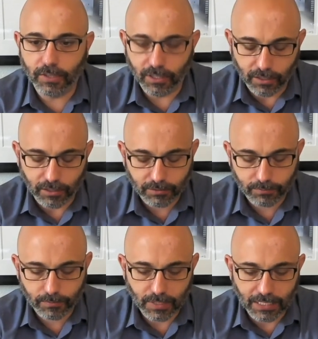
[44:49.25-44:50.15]
uh,
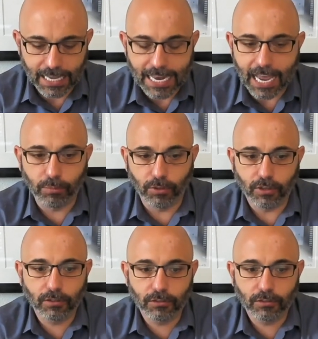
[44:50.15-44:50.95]
enabler.